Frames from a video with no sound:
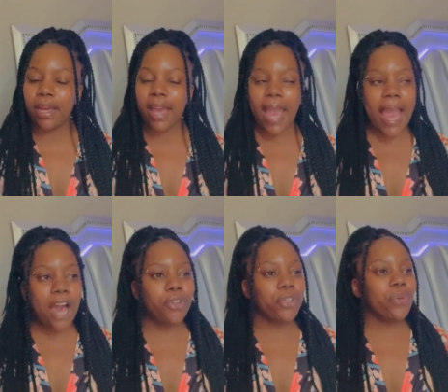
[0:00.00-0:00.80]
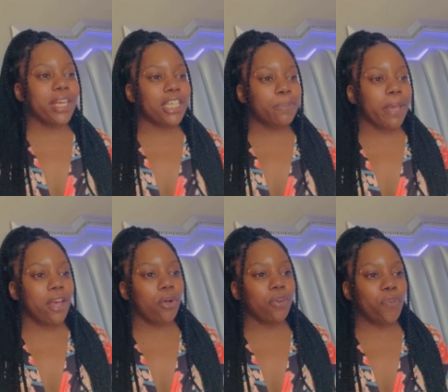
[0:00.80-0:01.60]
How do you get
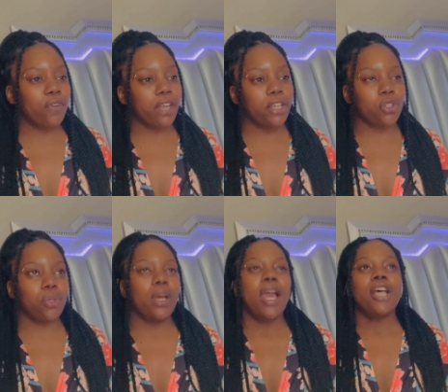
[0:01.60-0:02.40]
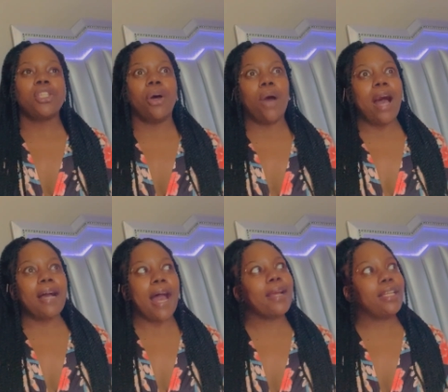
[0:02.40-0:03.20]
expelled on the fourth day of school? So I,
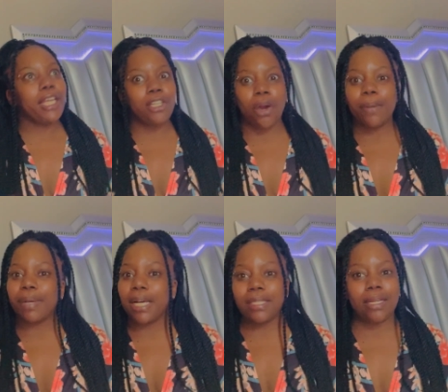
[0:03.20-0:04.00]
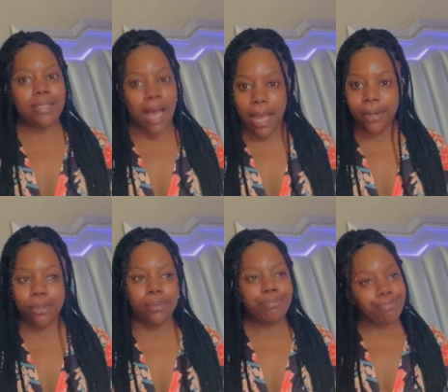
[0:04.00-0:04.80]
I clicked on it because of the
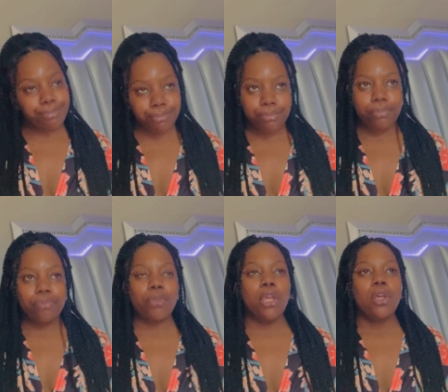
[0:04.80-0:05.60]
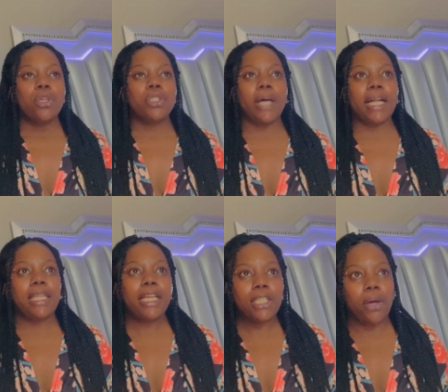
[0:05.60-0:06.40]
title. So I
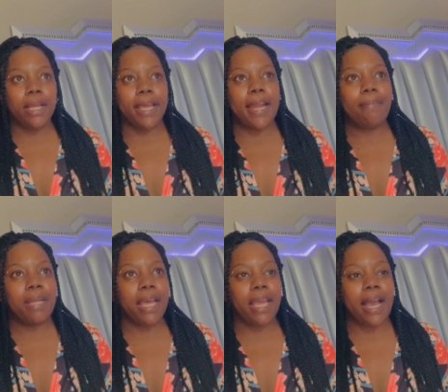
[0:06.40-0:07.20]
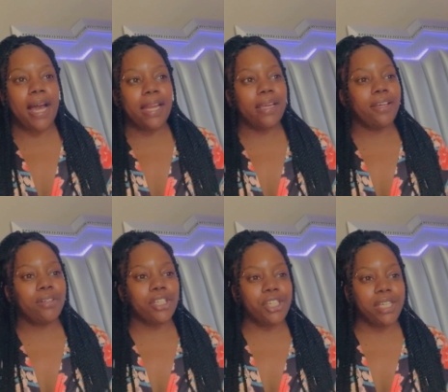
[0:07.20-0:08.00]
clicked on it and I'm like, how the hell
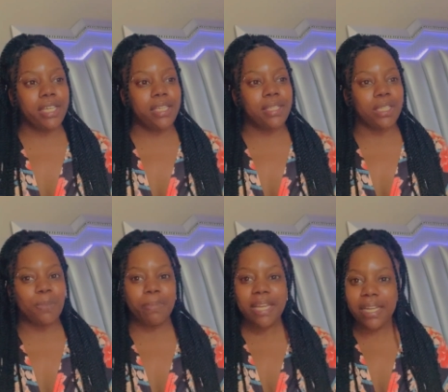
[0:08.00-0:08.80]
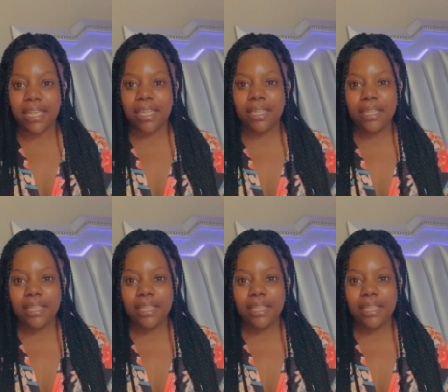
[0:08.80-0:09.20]
did she get suspended?